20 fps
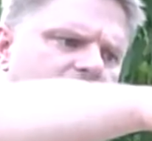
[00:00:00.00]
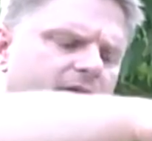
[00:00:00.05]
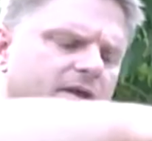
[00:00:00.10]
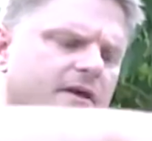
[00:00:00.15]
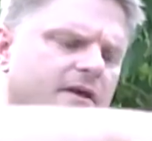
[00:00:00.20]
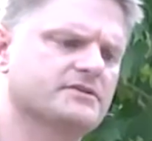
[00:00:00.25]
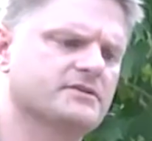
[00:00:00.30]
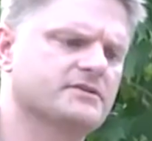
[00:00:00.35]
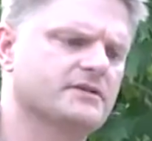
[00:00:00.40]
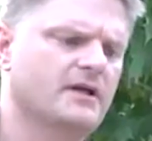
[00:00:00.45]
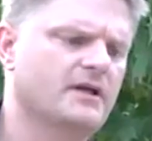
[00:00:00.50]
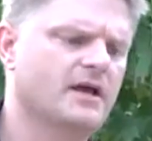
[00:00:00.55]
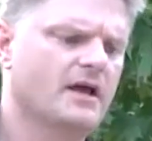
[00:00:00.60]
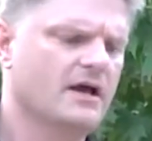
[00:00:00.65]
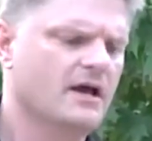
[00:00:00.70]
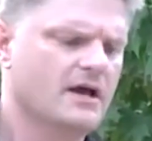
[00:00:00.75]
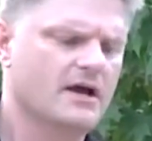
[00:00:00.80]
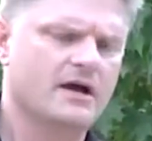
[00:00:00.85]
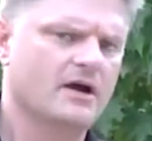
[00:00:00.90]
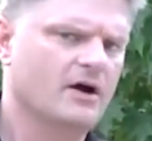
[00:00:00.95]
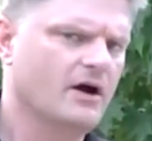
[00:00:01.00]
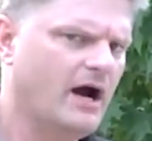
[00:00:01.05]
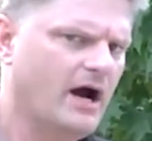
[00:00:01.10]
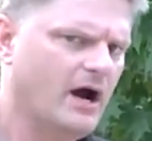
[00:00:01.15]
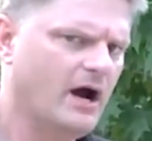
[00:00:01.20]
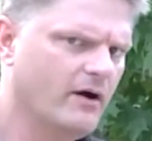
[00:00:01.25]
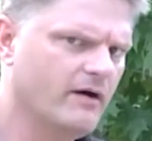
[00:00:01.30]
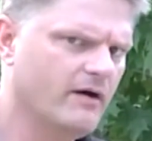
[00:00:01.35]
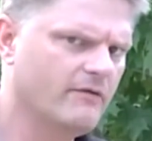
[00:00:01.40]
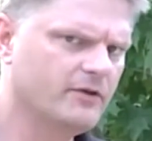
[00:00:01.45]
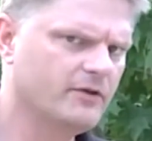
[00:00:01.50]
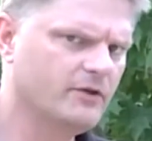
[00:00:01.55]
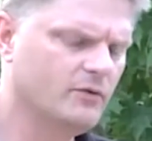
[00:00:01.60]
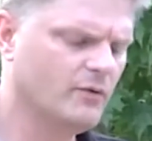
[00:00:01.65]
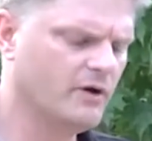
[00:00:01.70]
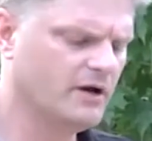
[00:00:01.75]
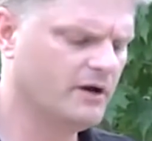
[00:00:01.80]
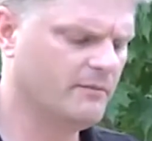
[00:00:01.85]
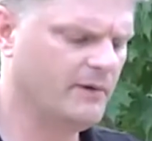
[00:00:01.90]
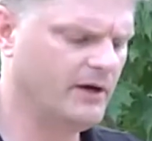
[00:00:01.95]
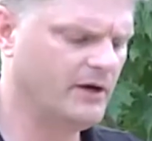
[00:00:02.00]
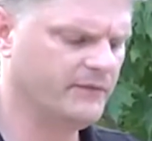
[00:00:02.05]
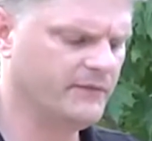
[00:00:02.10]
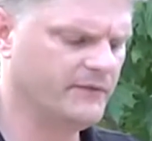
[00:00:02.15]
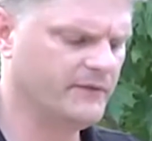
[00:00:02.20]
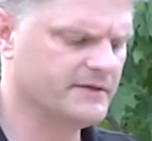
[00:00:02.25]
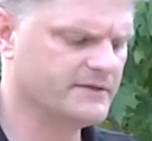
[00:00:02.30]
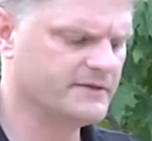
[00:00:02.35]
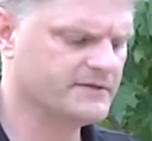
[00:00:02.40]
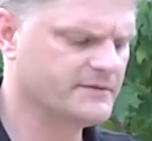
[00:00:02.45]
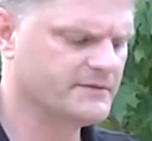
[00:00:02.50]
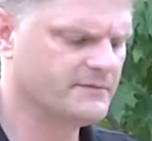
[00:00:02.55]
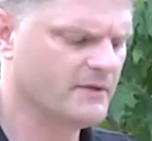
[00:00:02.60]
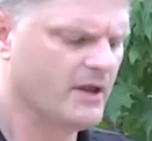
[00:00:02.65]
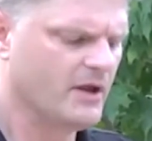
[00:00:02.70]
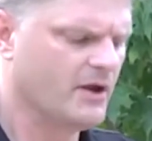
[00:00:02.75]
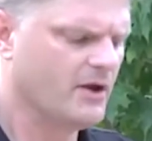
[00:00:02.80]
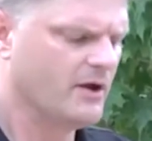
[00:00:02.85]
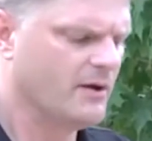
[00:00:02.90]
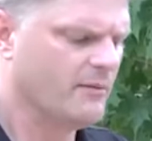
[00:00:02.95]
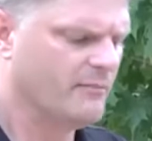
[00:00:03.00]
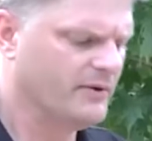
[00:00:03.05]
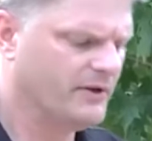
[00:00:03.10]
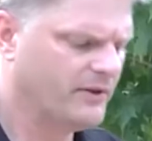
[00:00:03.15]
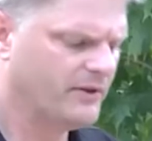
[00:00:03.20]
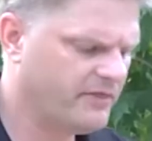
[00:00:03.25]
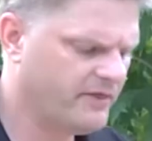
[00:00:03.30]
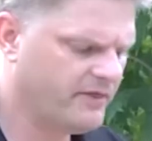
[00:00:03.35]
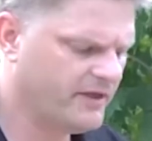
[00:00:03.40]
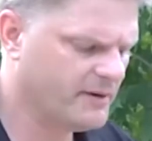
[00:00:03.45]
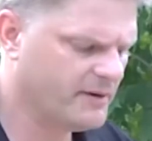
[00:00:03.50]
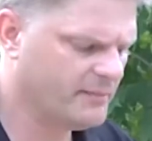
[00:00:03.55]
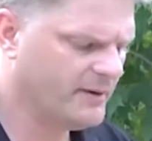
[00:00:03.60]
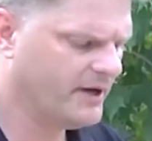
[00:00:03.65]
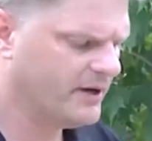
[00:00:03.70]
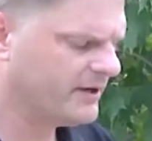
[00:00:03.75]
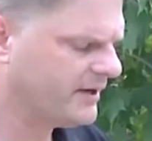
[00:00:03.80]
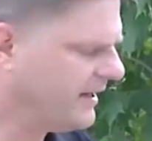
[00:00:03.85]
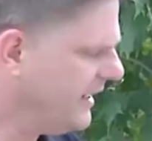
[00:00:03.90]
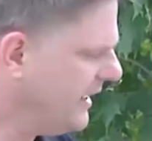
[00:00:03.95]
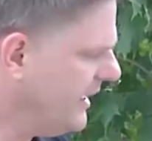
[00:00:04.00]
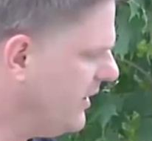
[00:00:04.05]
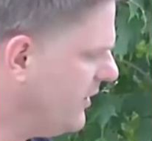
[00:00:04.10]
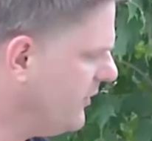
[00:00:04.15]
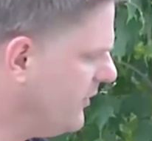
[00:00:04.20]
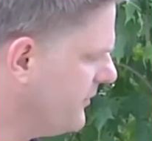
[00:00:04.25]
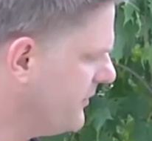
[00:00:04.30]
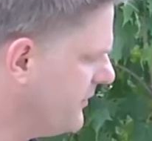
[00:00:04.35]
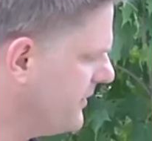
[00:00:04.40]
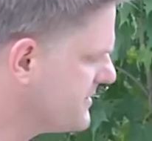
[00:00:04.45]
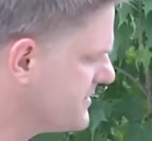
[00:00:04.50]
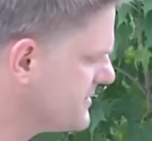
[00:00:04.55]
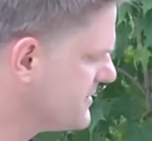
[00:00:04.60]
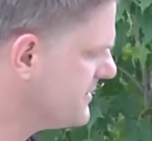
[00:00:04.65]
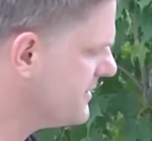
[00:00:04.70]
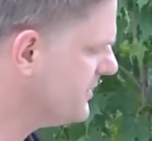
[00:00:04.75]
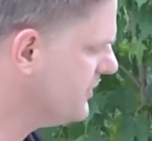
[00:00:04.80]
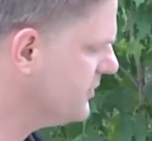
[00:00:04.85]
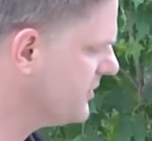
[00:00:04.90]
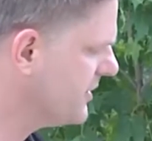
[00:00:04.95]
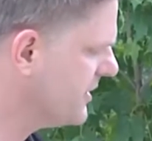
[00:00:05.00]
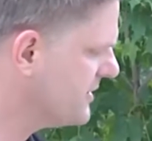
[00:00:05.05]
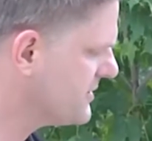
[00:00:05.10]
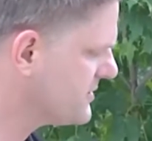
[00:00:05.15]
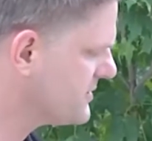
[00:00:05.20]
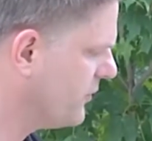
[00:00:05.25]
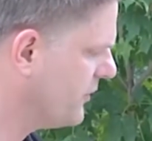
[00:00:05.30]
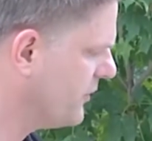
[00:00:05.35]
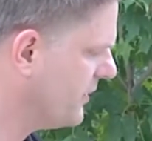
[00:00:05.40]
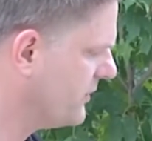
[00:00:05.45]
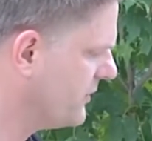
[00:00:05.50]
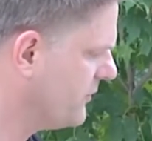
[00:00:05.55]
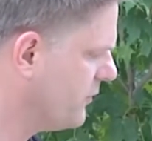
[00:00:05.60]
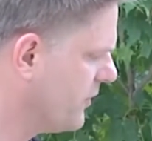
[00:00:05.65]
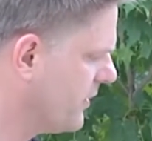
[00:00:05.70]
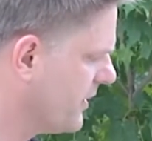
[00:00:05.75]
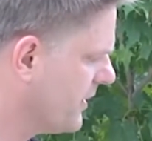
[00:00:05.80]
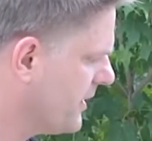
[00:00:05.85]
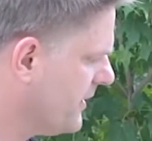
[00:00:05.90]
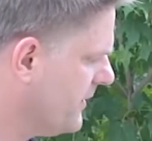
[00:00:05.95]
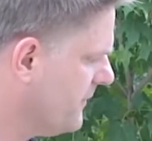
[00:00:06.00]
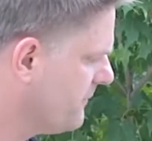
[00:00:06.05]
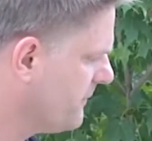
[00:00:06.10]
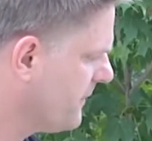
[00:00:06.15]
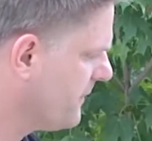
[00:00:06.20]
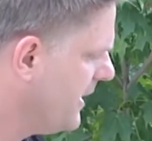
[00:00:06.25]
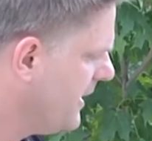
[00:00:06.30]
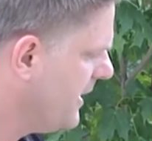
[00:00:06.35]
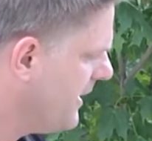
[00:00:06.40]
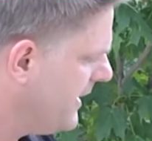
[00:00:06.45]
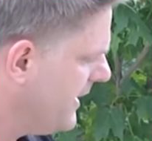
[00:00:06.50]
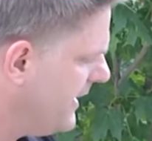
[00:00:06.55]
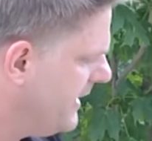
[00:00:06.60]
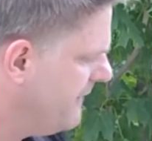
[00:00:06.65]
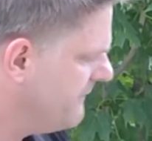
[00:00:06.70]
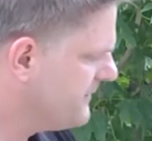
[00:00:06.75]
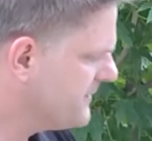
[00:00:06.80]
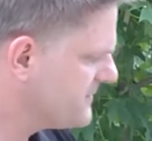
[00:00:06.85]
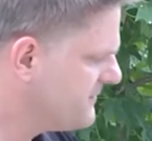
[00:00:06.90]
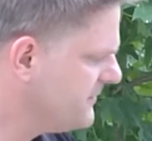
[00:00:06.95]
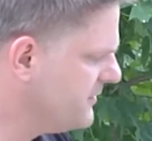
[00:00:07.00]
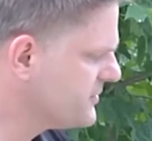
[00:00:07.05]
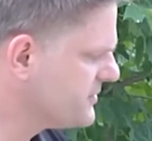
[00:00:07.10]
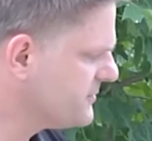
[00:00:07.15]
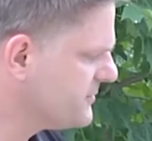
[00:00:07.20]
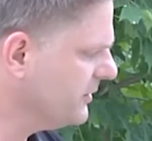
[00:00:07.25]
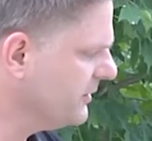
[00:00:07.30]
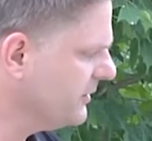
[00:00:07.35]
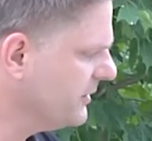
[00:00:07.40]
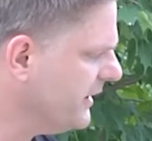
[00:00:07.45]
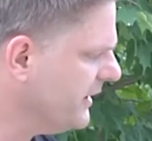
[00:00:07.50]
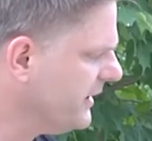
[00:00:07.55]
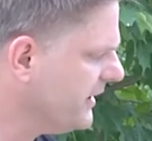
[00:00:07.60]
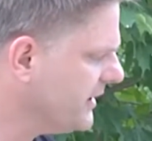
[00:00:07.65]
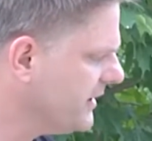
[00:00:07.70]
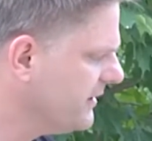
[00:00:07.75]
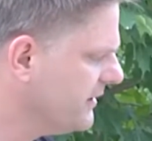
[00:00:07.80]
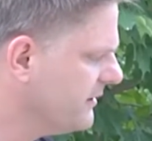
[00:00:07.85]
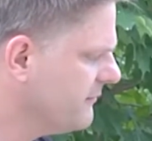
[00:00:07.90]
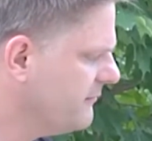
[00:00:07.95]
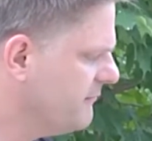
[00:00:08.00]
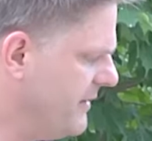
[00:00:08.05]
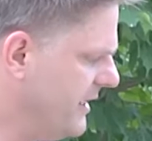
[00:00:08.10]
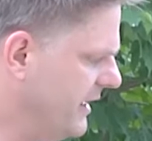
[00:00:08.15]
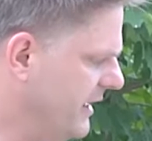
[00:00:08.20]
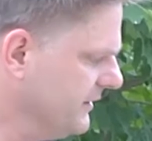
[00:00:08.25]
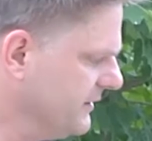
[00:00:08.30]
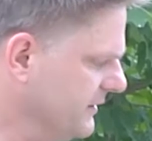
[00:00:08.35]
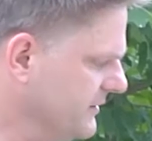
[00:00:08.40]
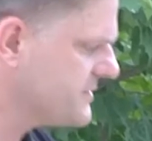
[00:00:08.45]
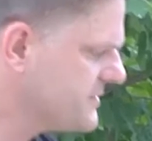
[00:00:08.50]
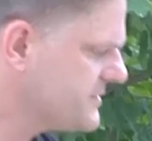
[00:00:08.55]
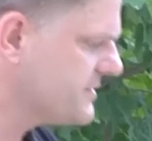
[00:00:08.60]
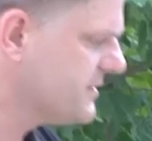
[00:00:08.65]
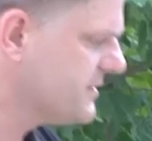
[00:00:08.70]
the engine. However you want to mount this. But think about how this unit is going to work. If this fusible link melts,